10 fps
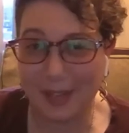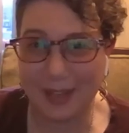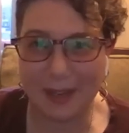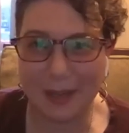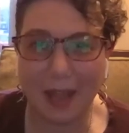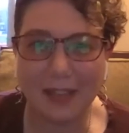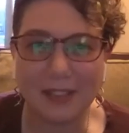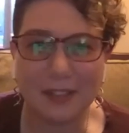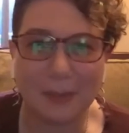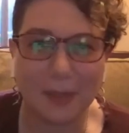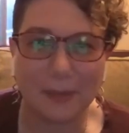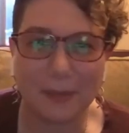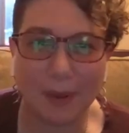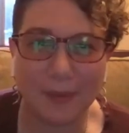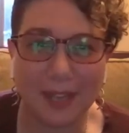And I suspect we
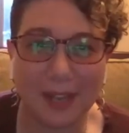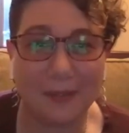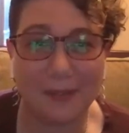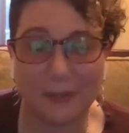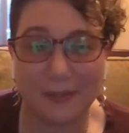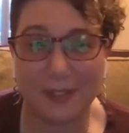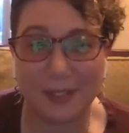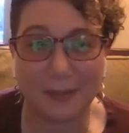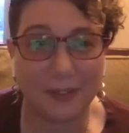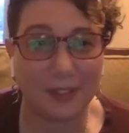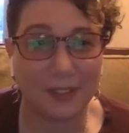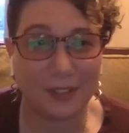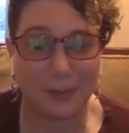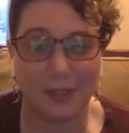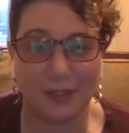probably have several Yiddish
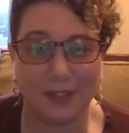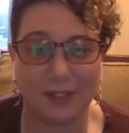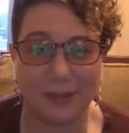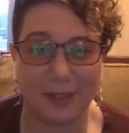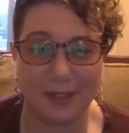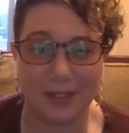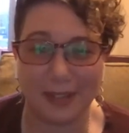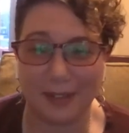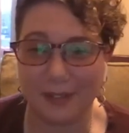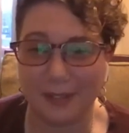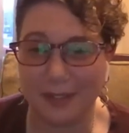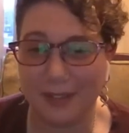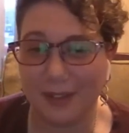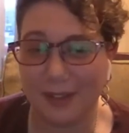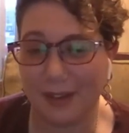speakers around town.
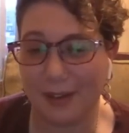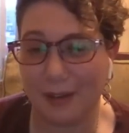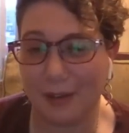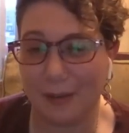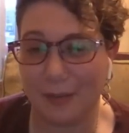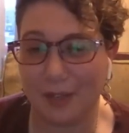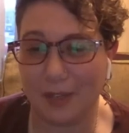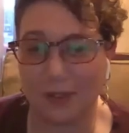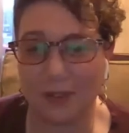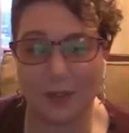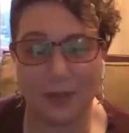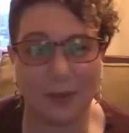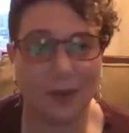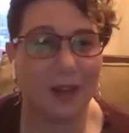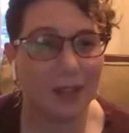And
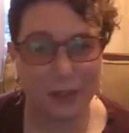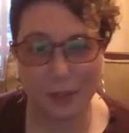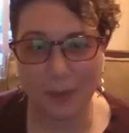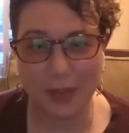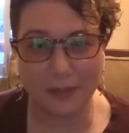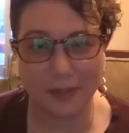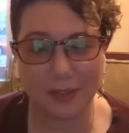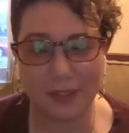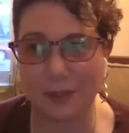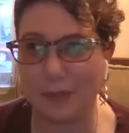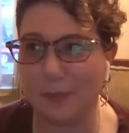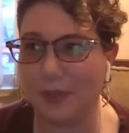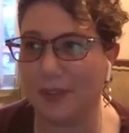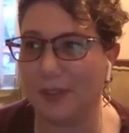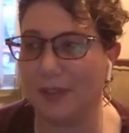also, you may have heard this,
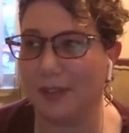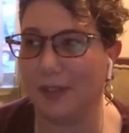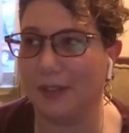but the